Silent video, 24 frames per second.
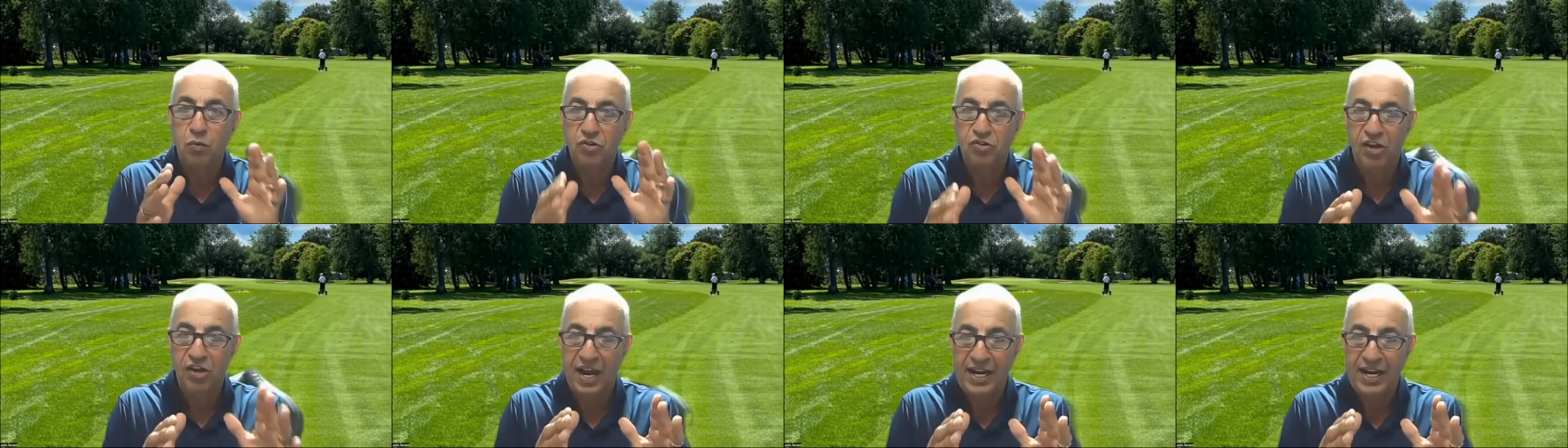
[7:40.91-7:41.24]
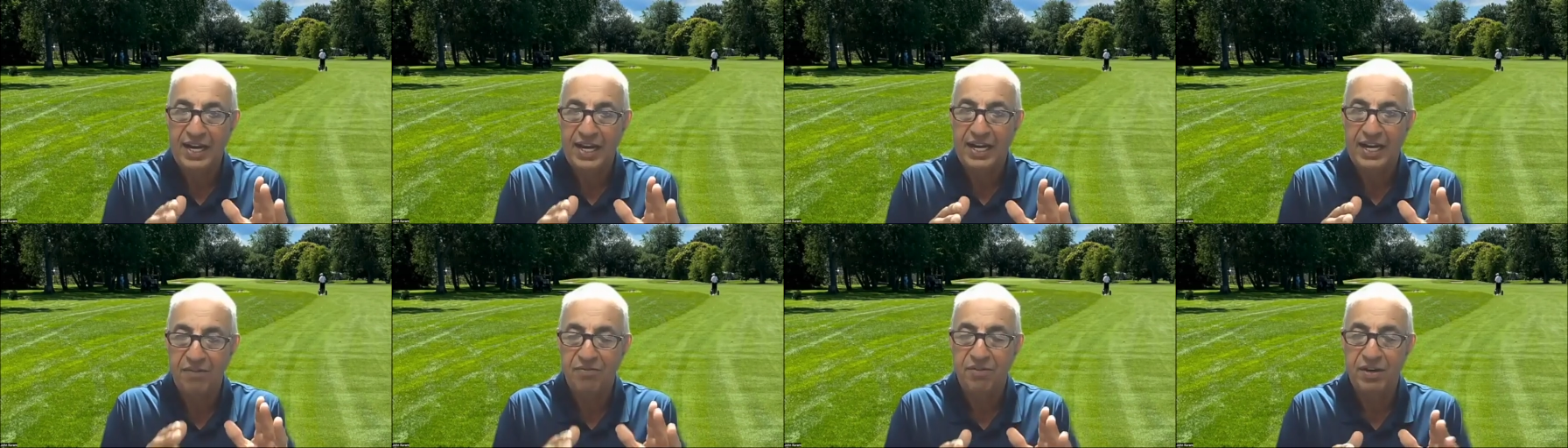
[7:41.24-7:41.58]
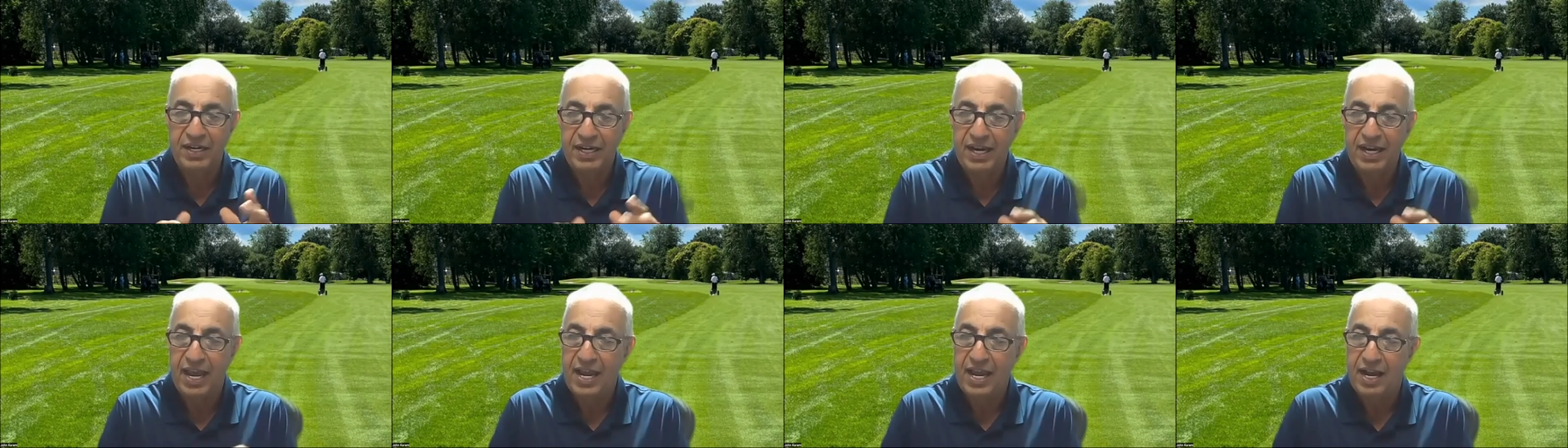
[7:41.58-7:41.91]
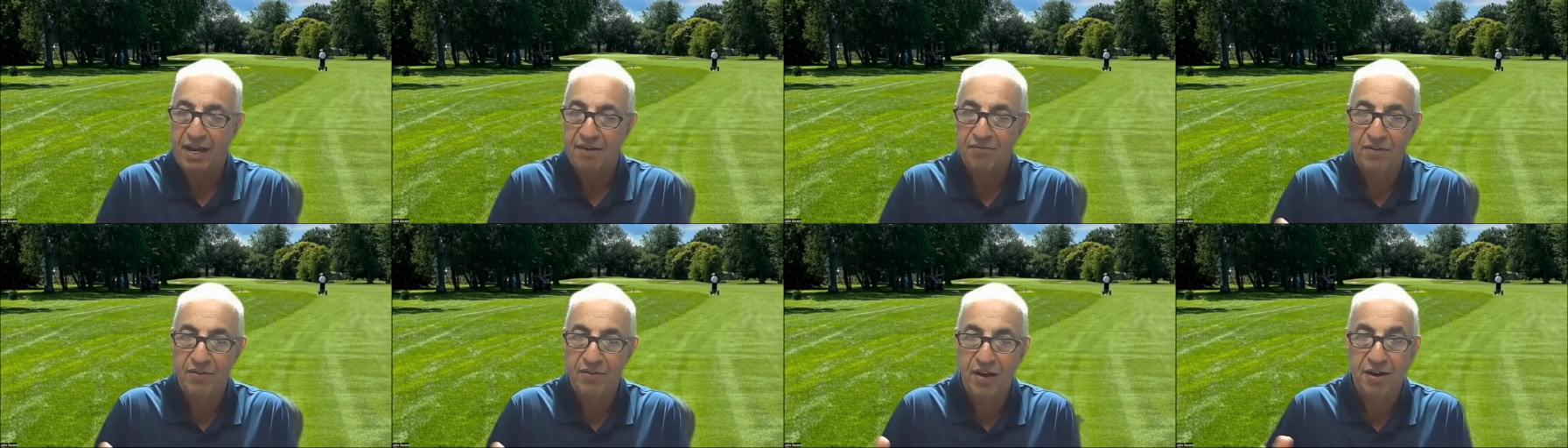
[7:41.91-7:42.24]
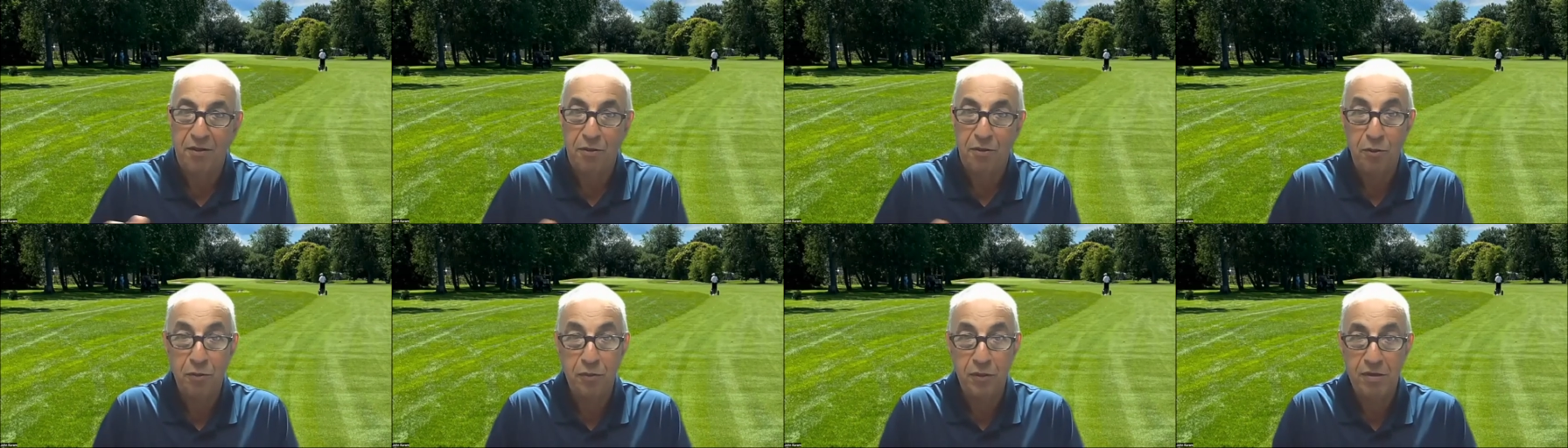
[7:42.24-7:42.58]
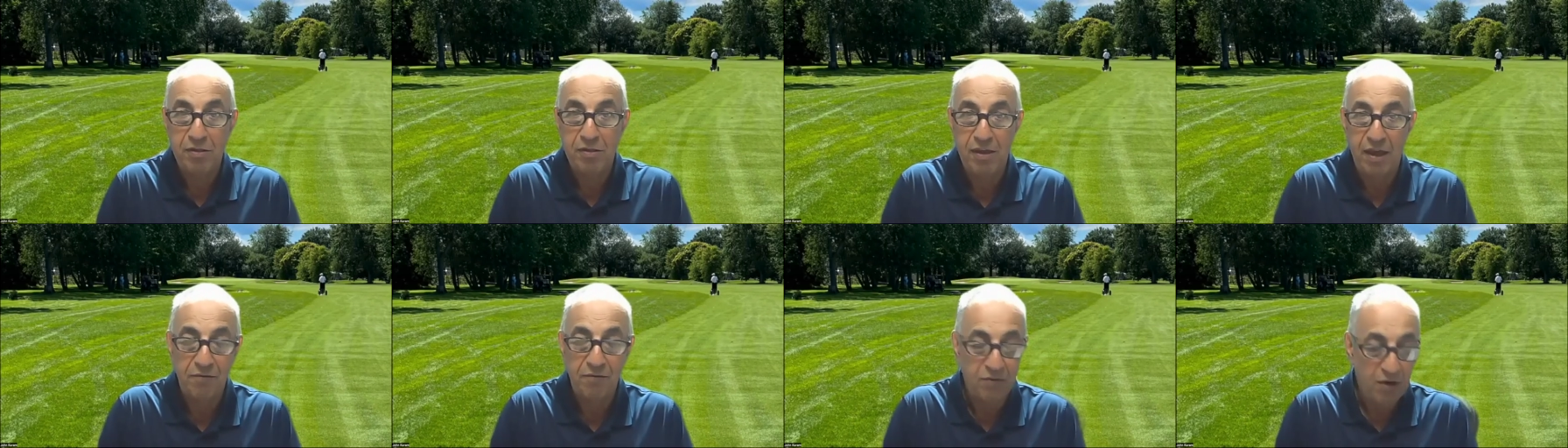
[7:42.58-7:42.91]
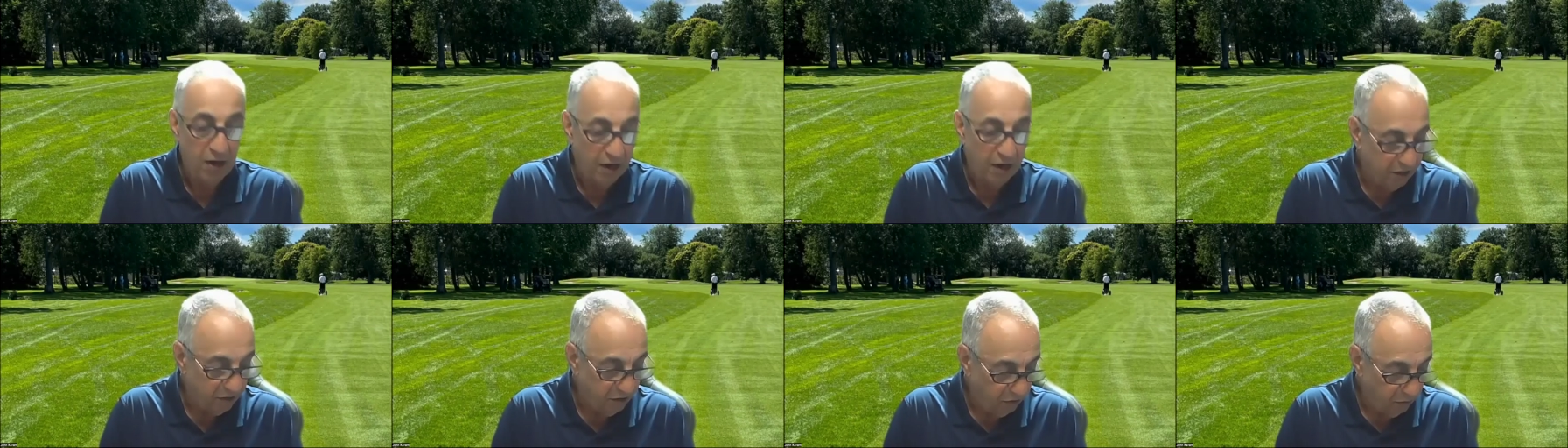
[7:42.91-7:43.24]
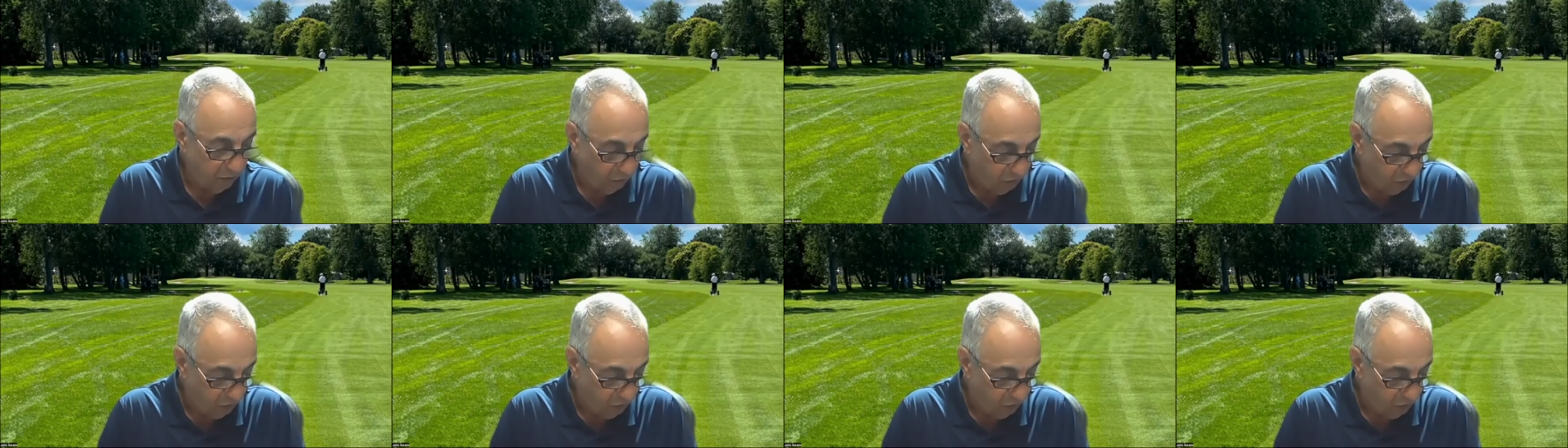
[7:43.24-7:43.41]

check it every day. I've got other things I've got to do.